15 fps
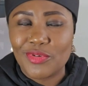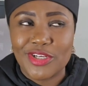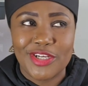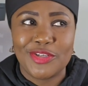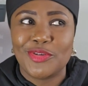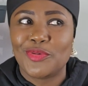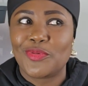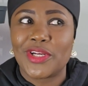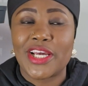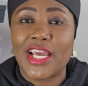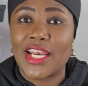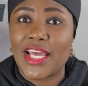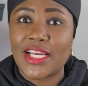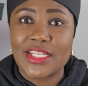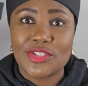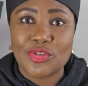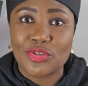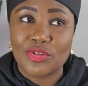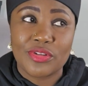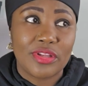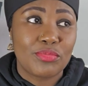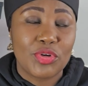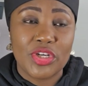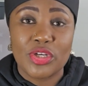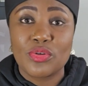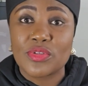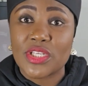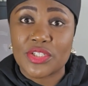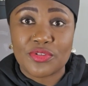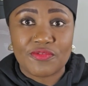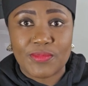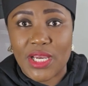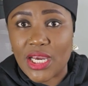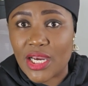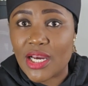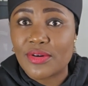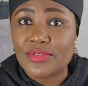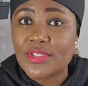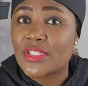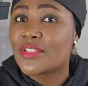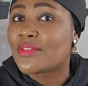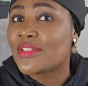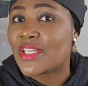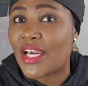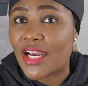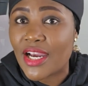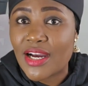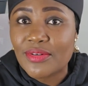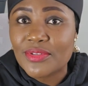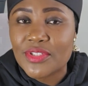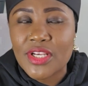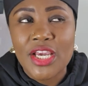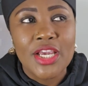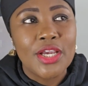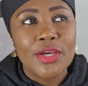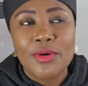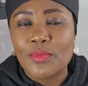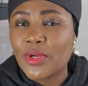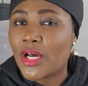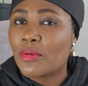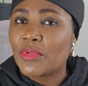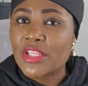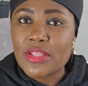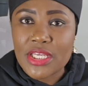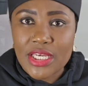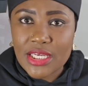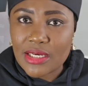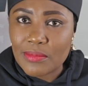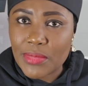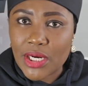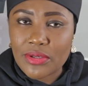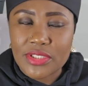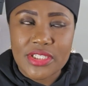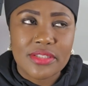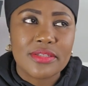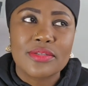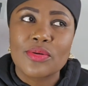Whether I like it or not, the money goes out of my account into their account without me thinking about it.